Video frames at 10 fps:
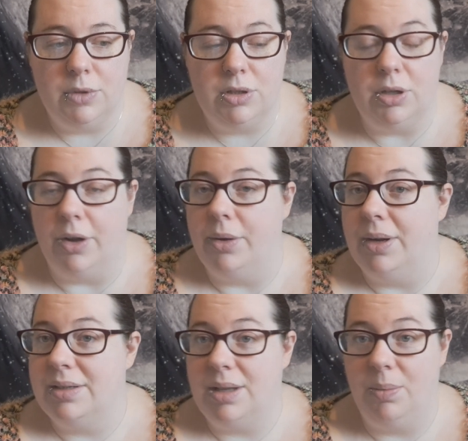So
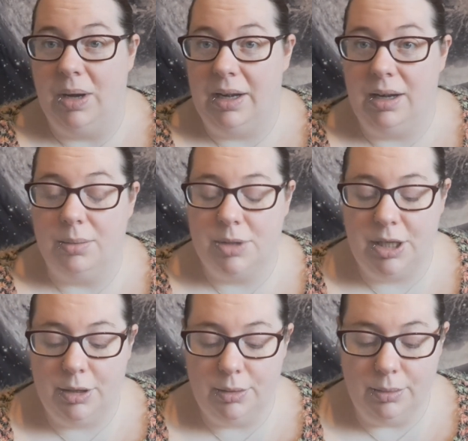it's completely up to
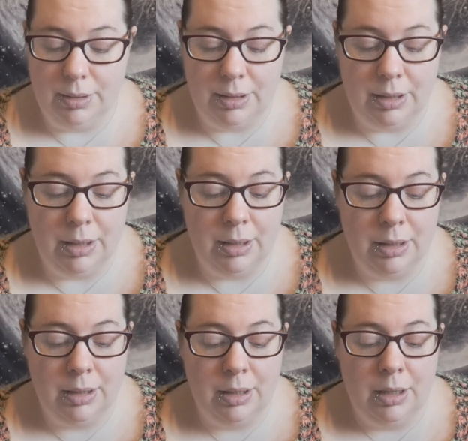you.
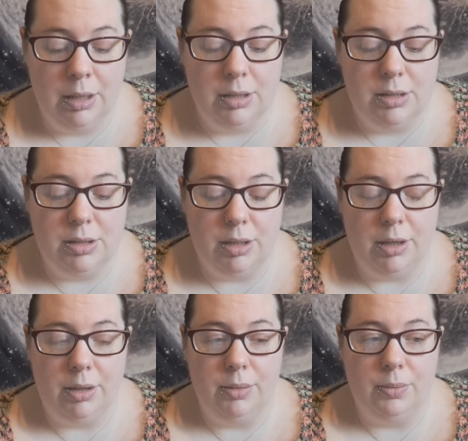
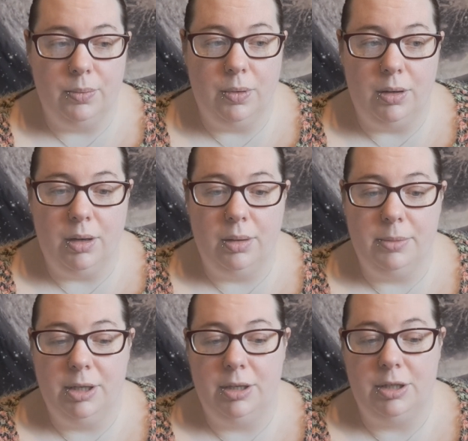So what I'm
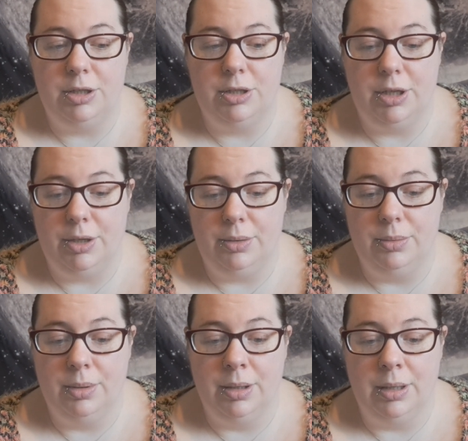going to
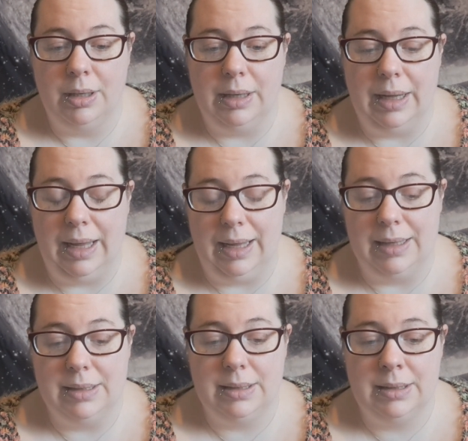do
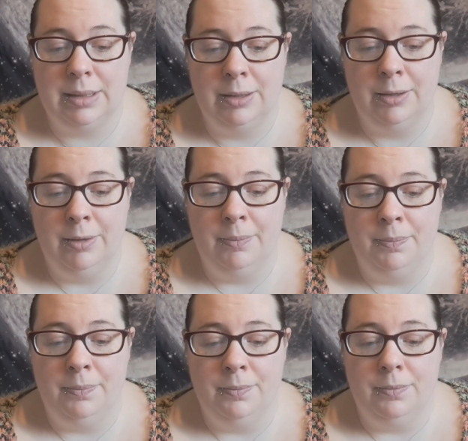is
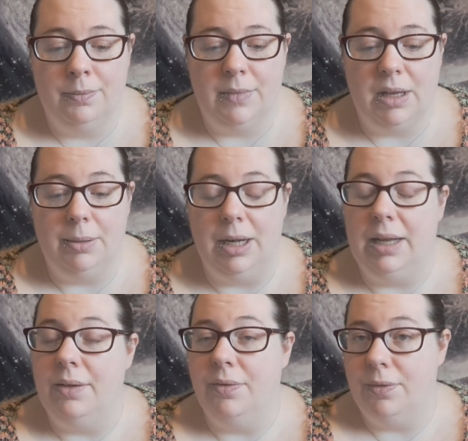I'm going
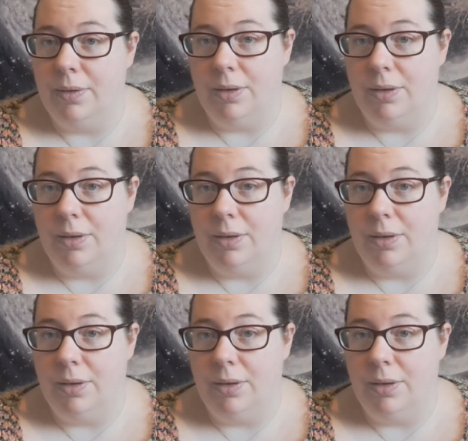to give